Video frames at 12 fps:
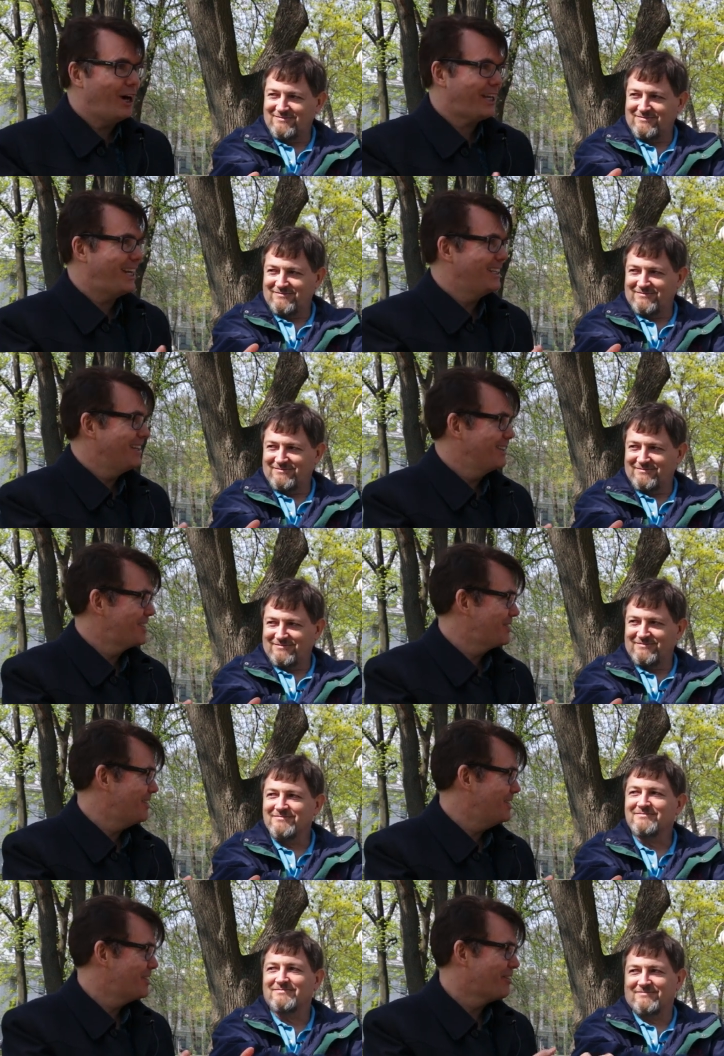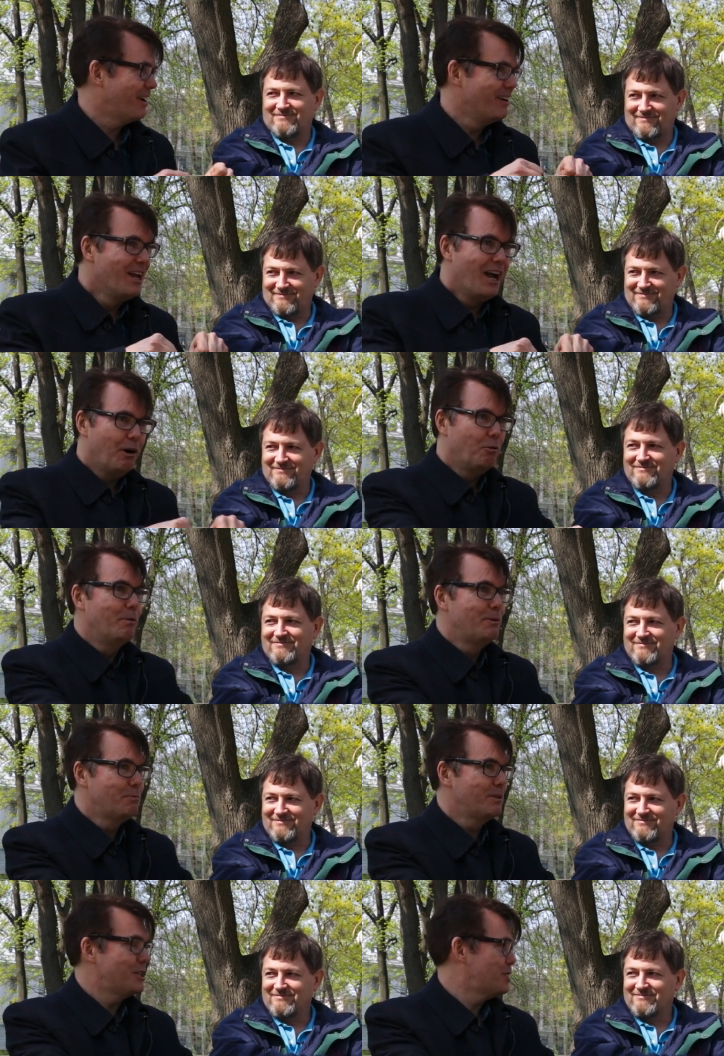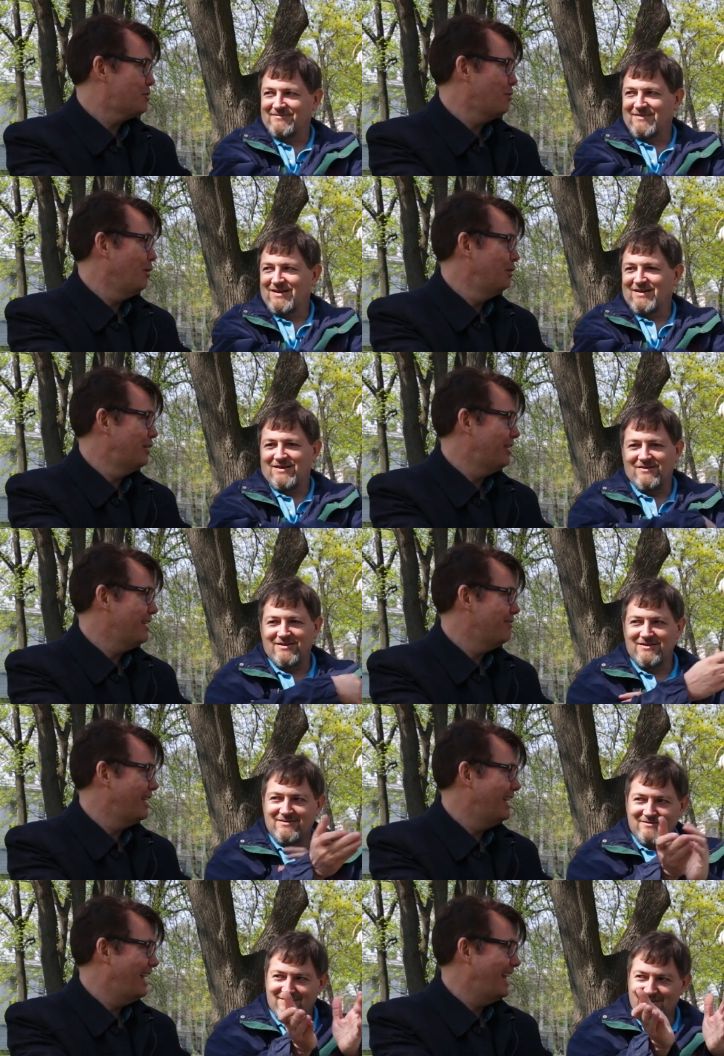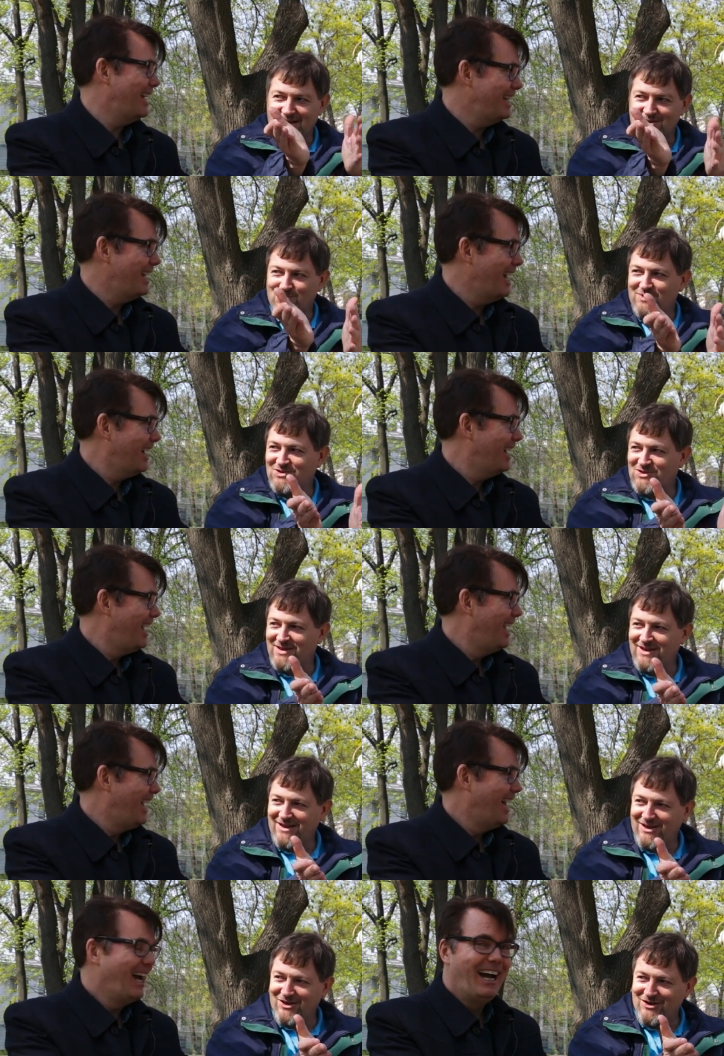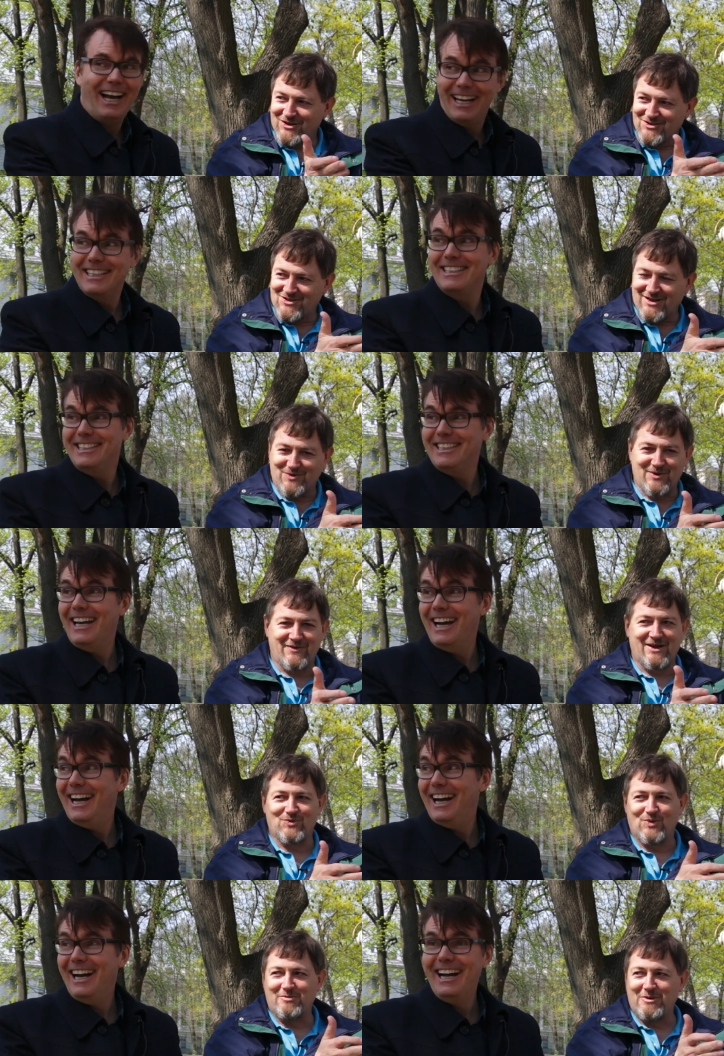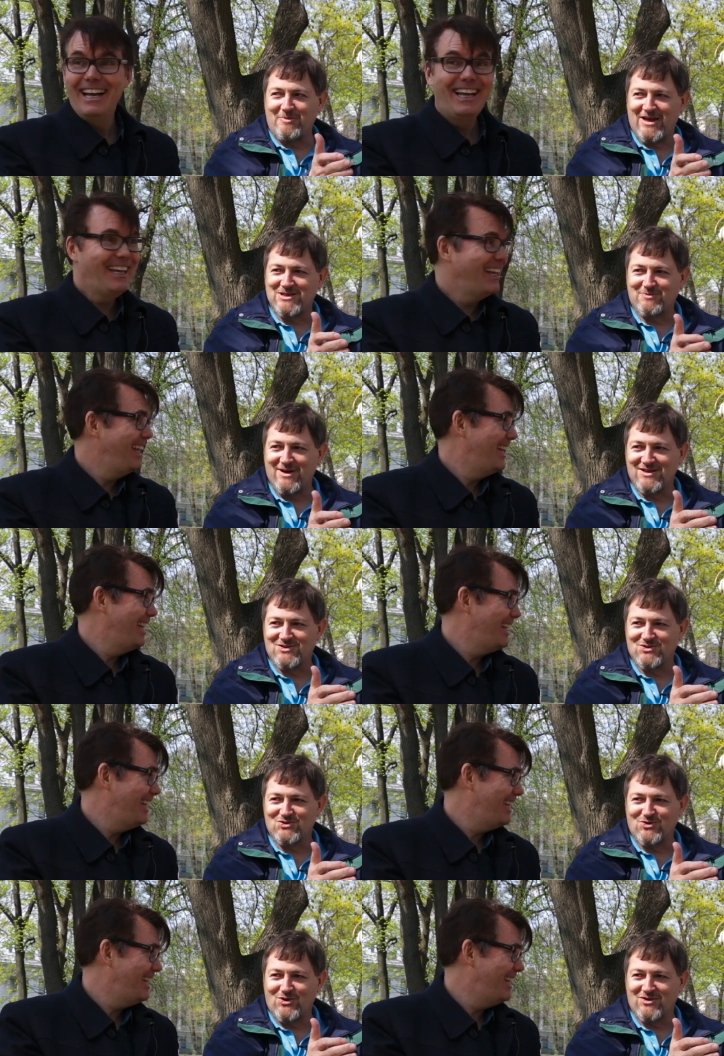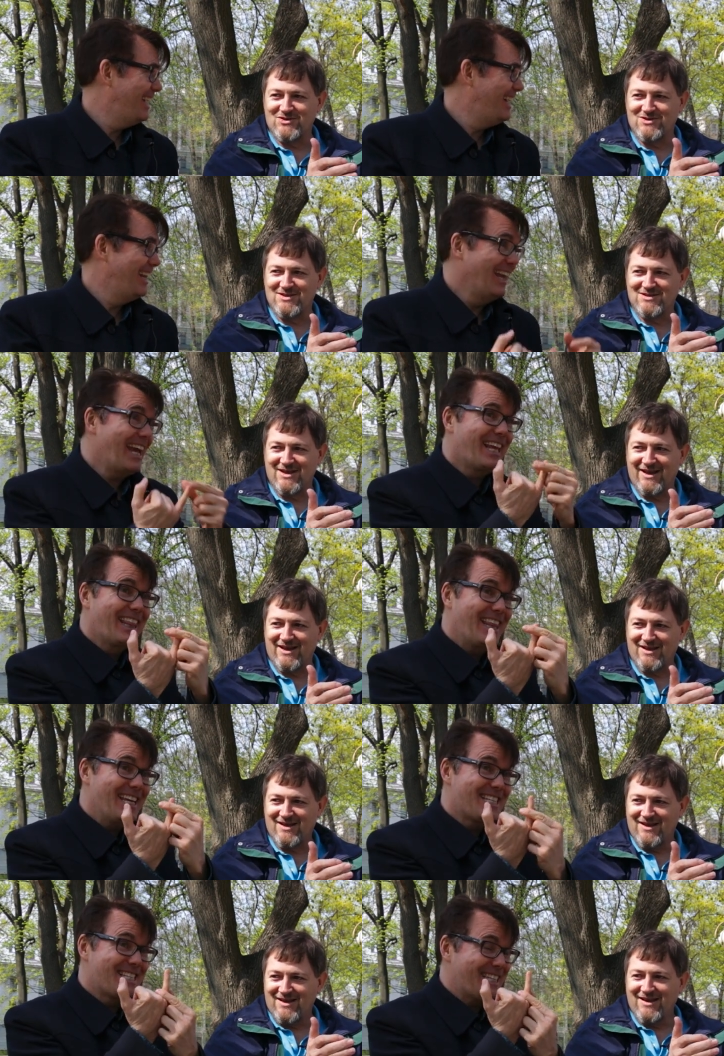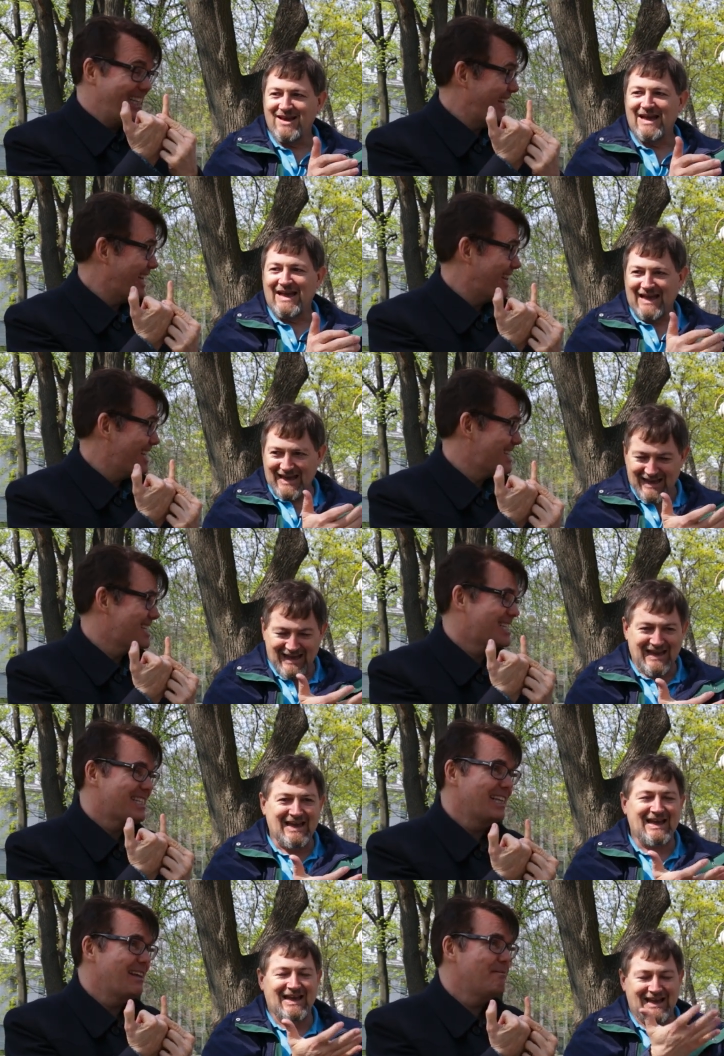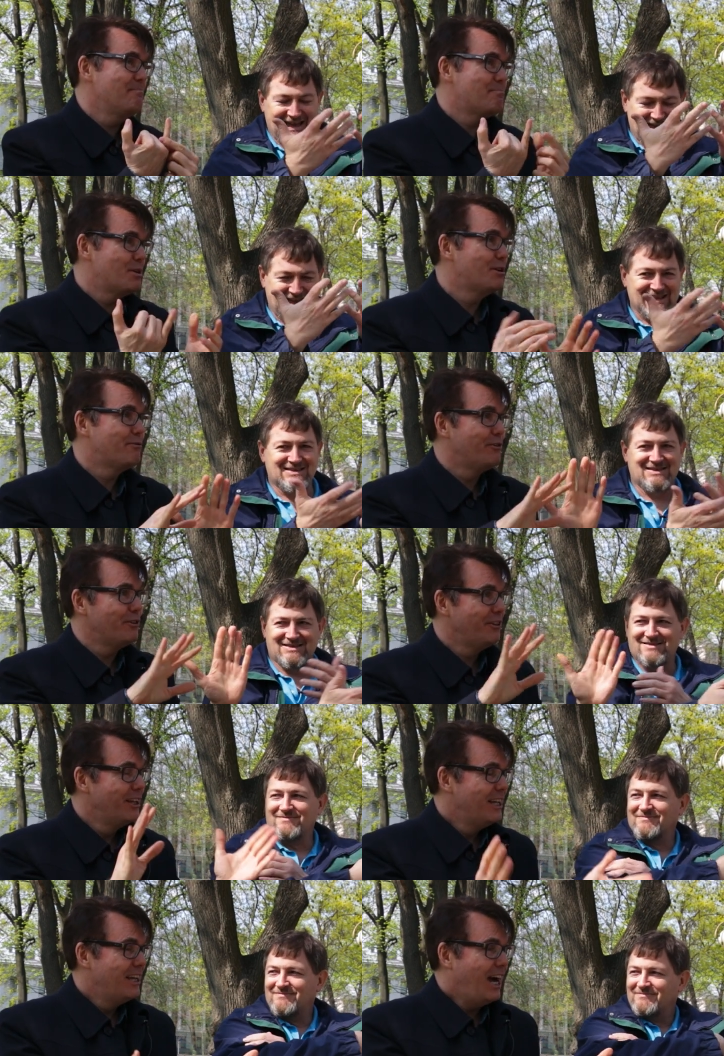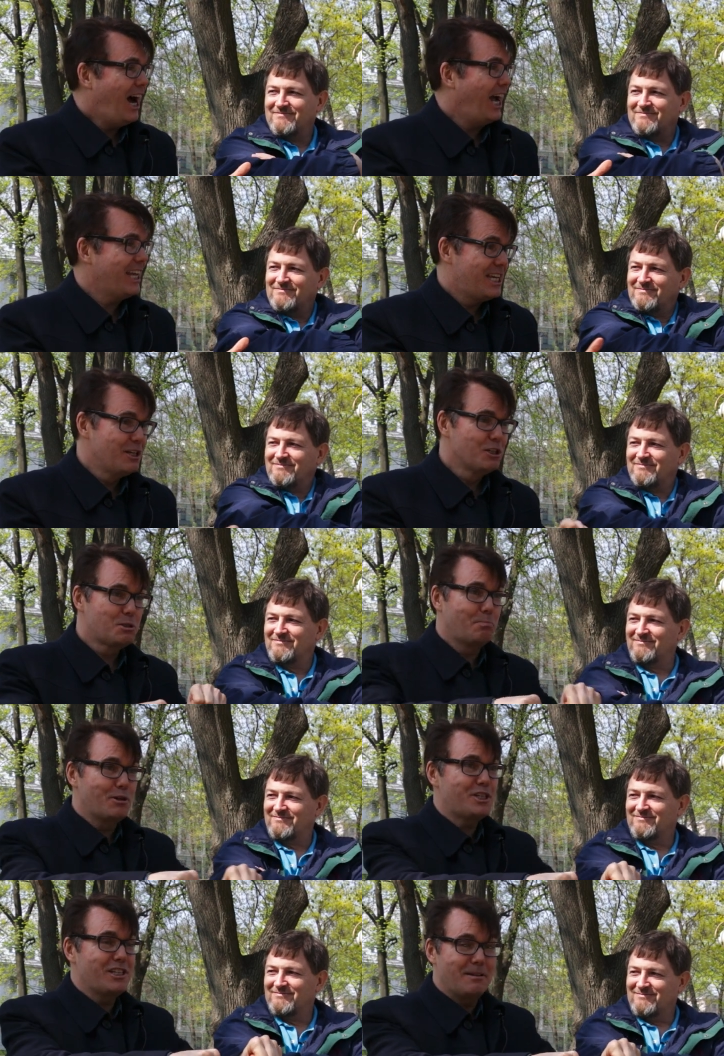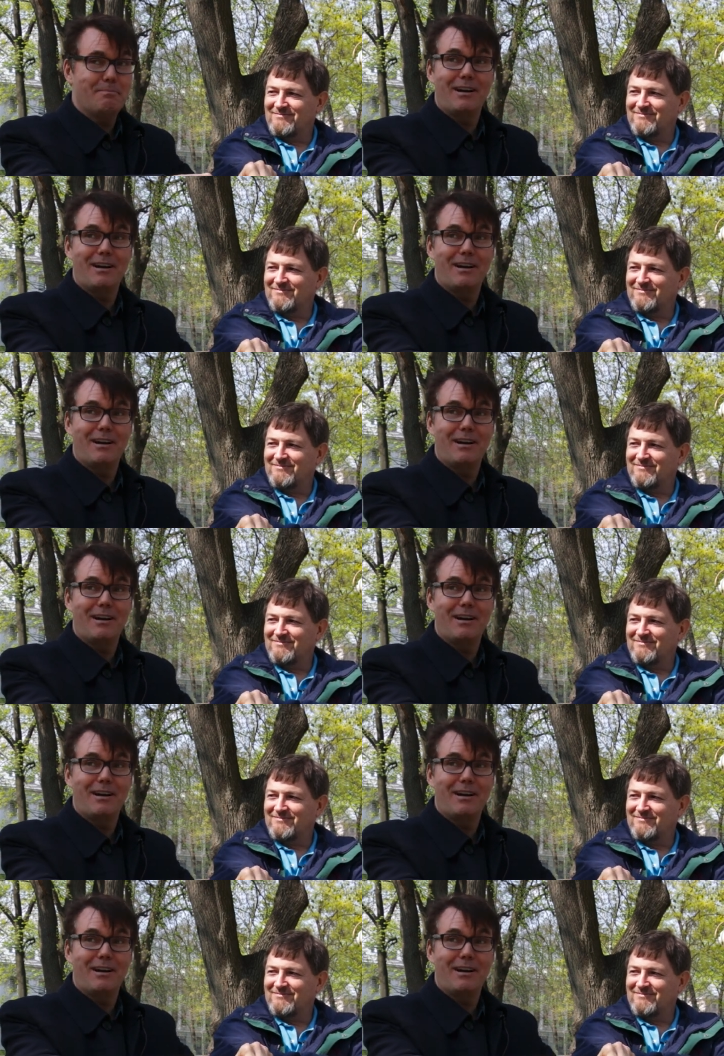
Speaker 1: walking down the street in Ukraine, a woman with a stroller, even a, and as a young, we're sitting here,
Speaker 2: it's like we've yeah. had women pass by us in strollers. Yeah. Like, like,
Speaker 1: this, like this slim, beautiful, high heels pushing the